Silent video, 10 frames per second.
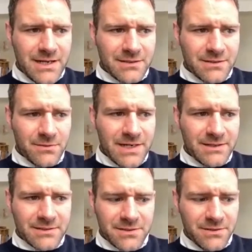coming out
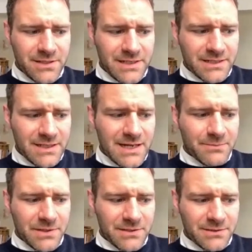of school and into
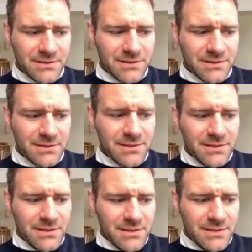that, because
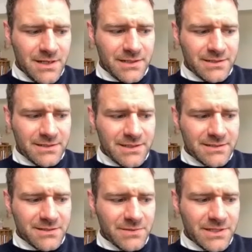like the
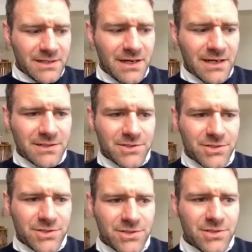system in
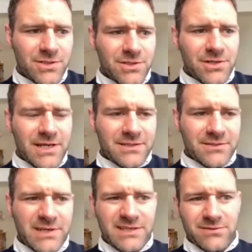college is
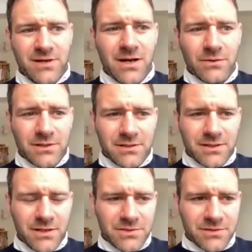a really strong one on the
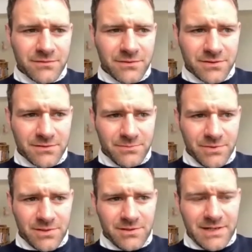coaching front,
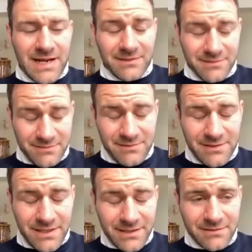and
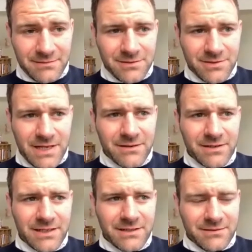
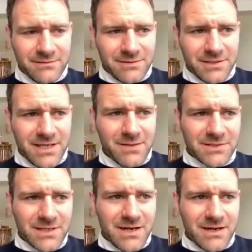generally the
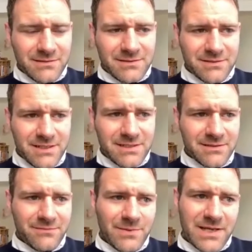teams there, since
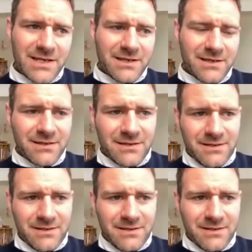I've been and